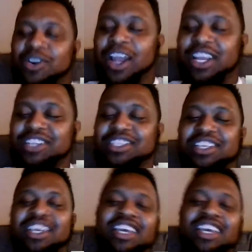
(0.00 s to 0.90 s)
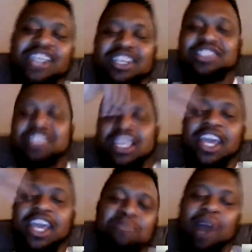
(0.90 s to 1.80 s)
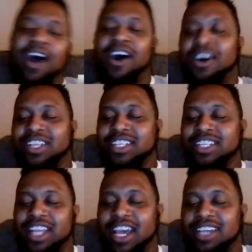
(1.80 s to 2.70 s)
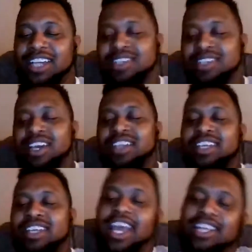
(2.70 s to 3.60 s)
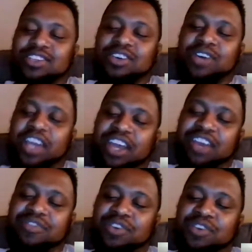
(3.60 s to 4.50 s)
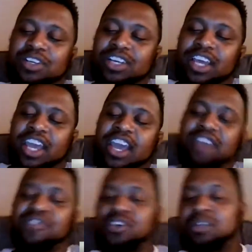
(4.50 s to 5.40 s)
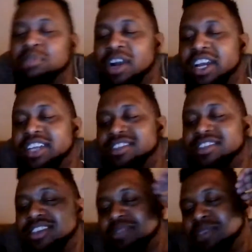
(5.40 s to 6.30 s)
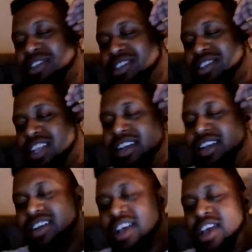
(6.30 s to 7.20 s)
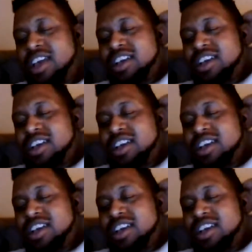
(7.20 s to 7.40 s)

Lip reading: greatest. He cuts his head bald and then has a head full of braids 6 months later.